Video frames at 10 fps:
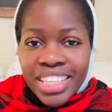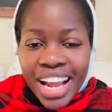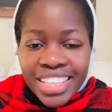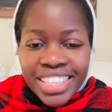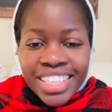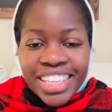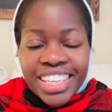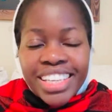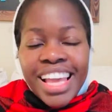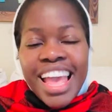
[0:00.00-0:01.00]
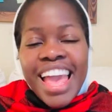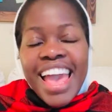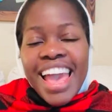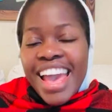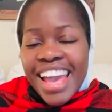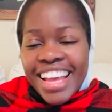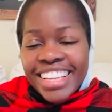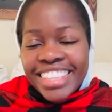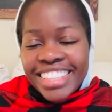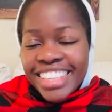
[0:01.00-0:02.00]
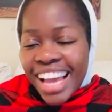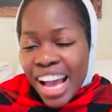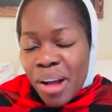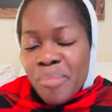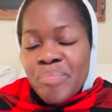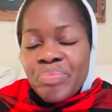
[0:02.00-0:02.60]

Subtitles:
chatting. And yeah,